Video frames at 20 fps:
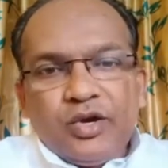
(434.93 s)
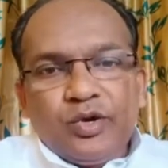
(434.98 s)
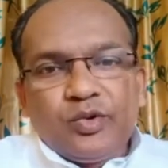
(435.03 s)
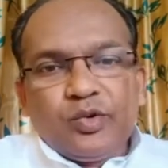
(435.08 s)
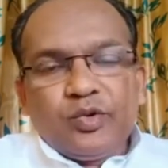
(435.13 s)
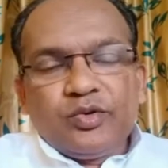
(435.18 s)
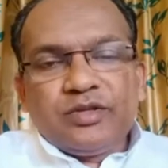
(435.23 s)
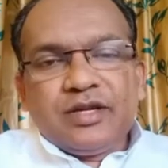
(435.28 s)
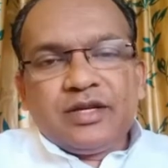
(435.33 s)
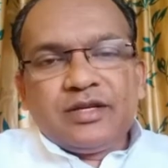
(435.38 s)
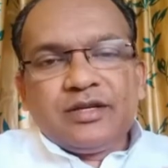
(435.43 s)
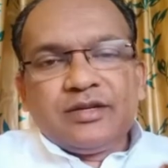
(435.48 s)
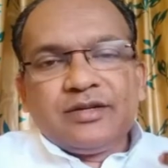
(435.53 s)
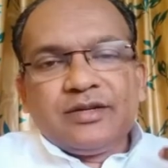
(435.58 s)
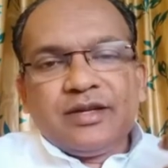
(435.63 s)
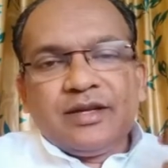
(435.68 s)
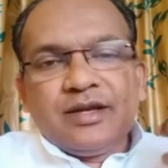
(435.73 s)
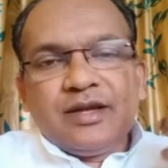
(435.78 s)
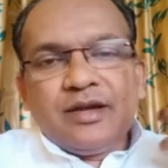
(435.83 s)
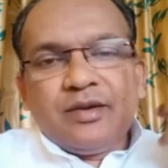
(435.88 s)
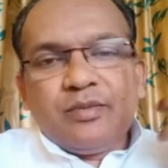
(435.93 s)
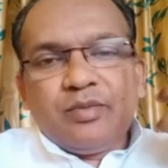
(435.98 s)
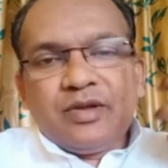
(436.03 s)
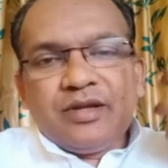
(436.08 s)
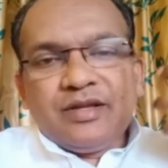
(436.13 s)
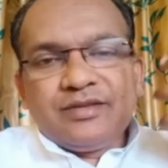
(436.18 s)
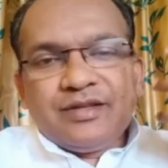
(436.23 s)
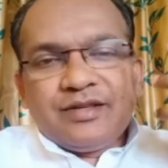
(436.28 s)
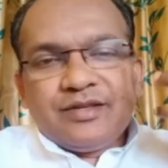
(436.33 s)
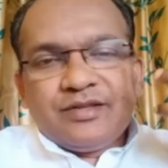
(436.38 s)
growth that are taking
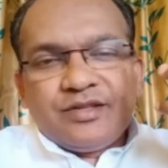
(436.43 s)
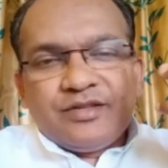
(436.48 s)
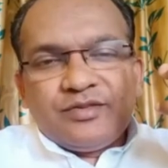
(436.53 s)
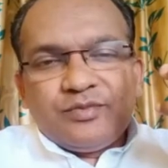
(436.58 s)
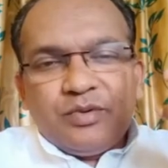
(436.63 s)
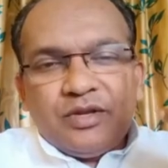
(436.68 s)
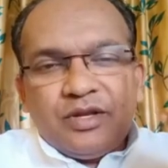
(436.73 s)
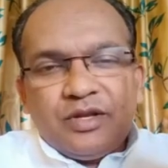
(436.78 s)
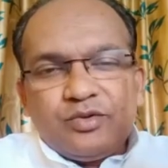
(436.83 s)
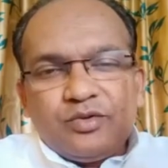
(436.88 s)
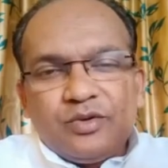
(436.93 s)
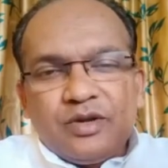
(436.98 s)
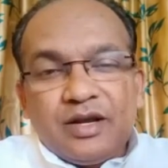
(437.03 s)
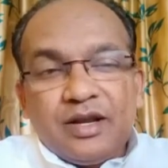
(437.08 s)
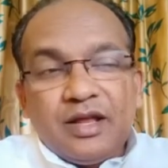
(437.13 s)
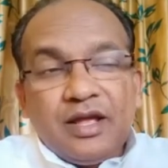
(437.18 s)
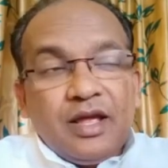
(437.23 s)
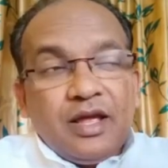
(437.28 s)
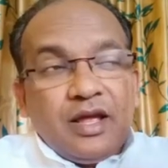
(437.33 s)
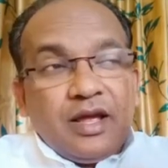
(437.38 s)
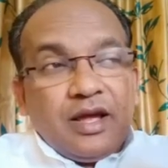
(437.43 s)
place and the spiritual